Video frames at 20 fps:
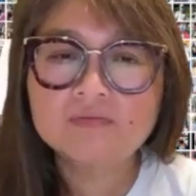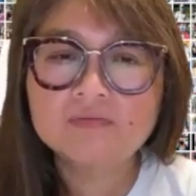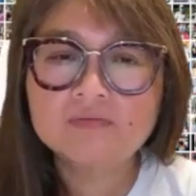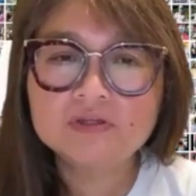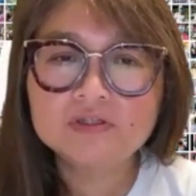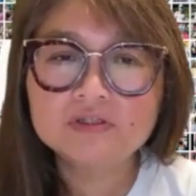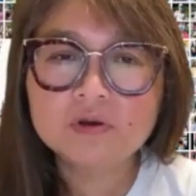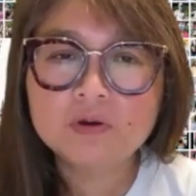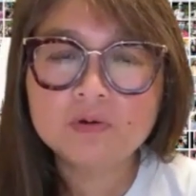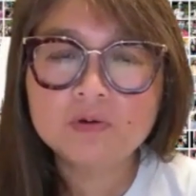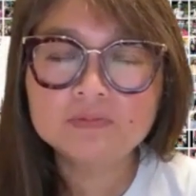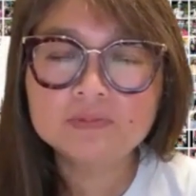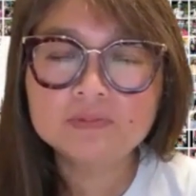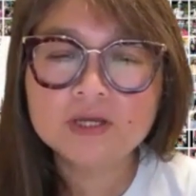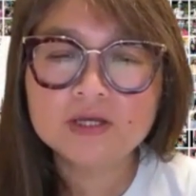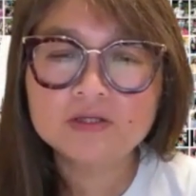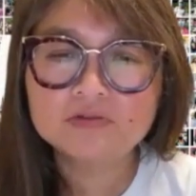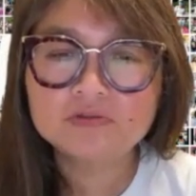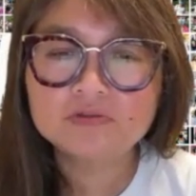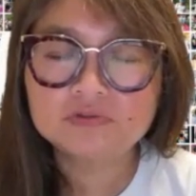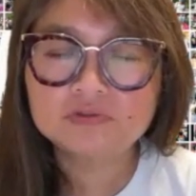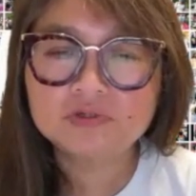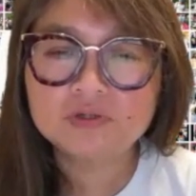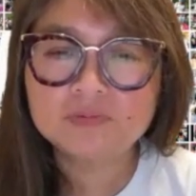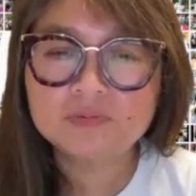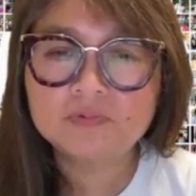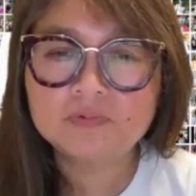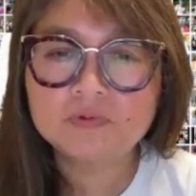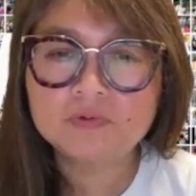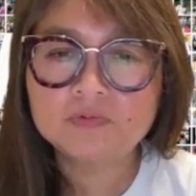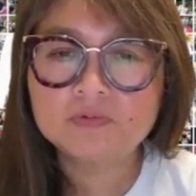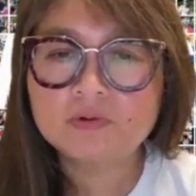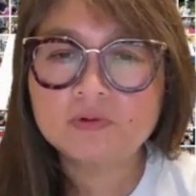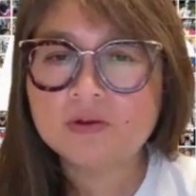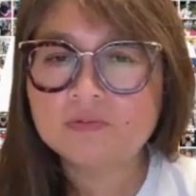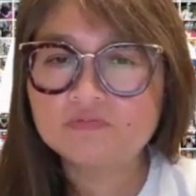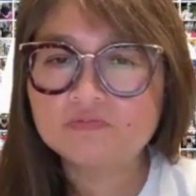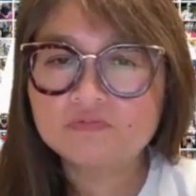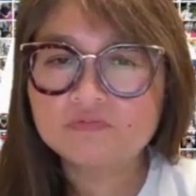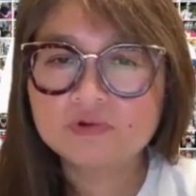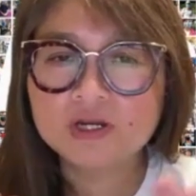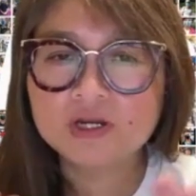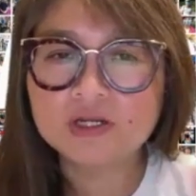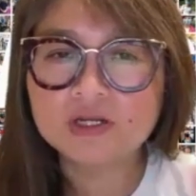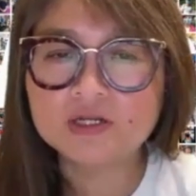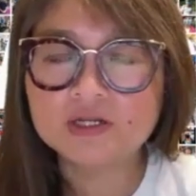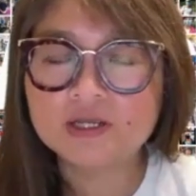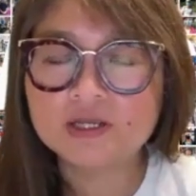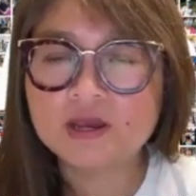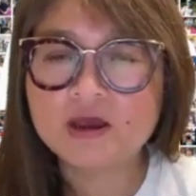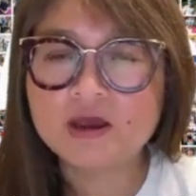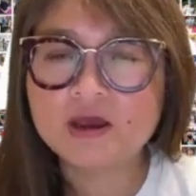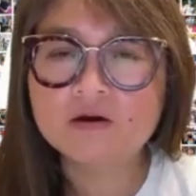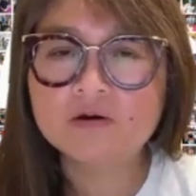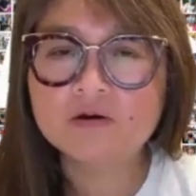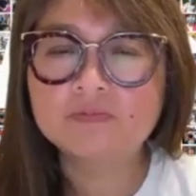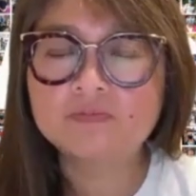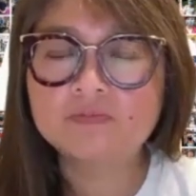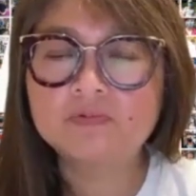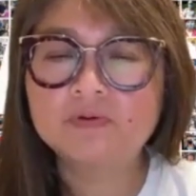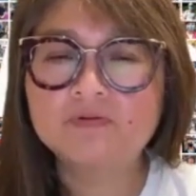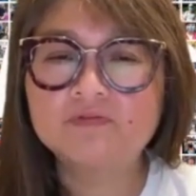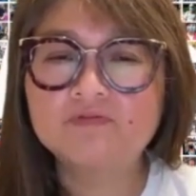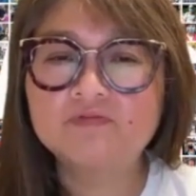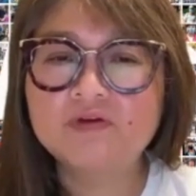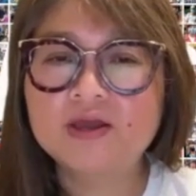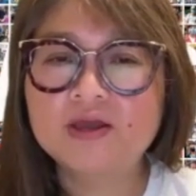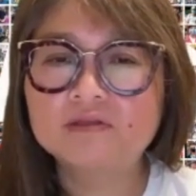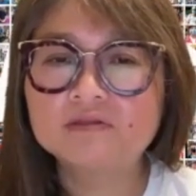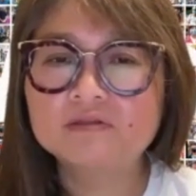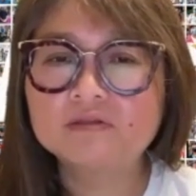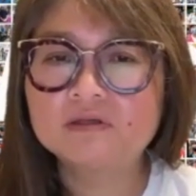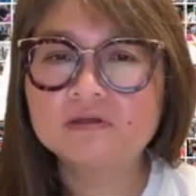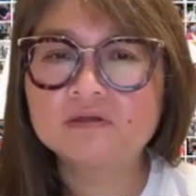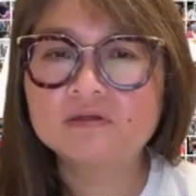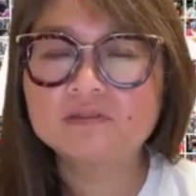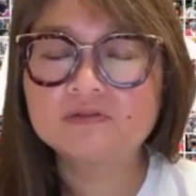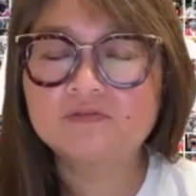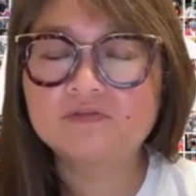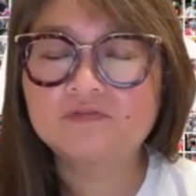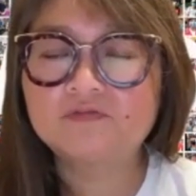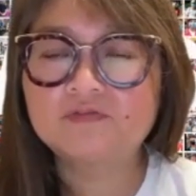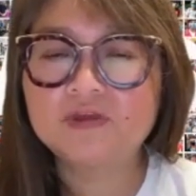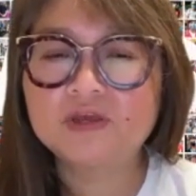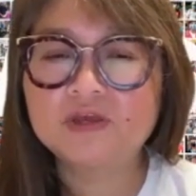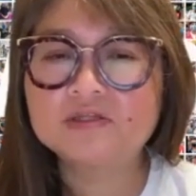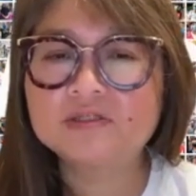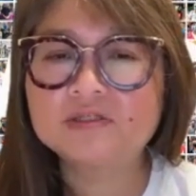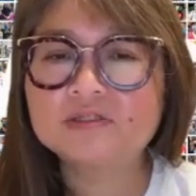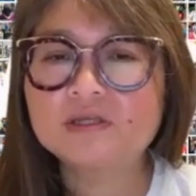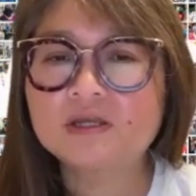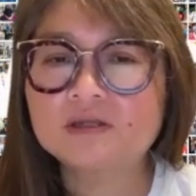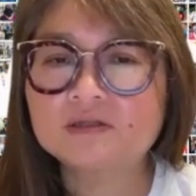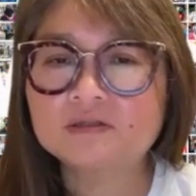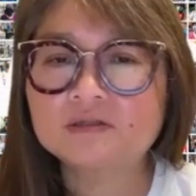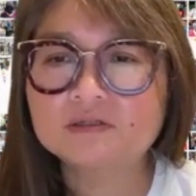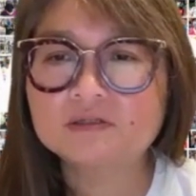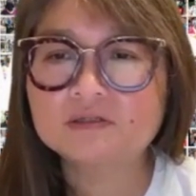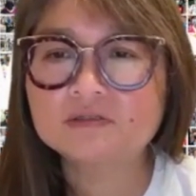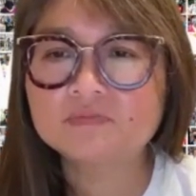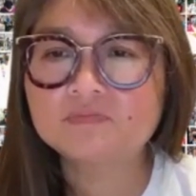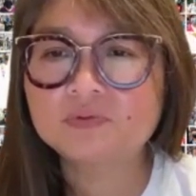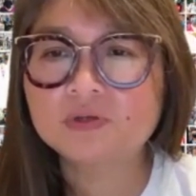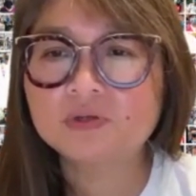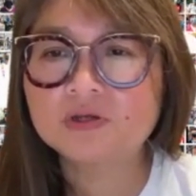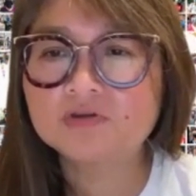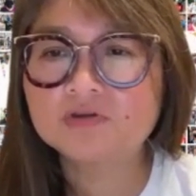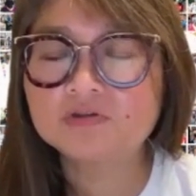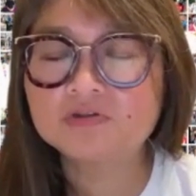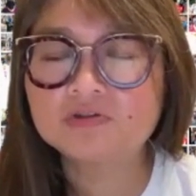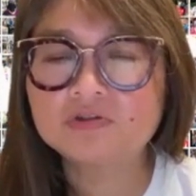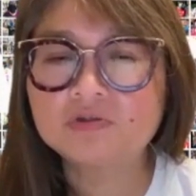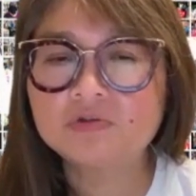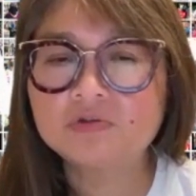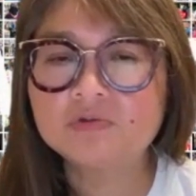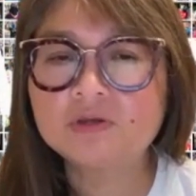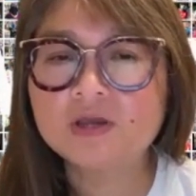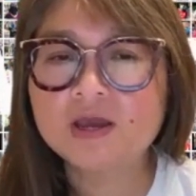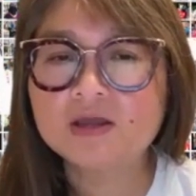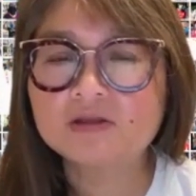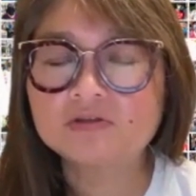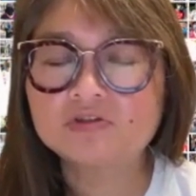This home test to treat program really help prevent severe sickness because you get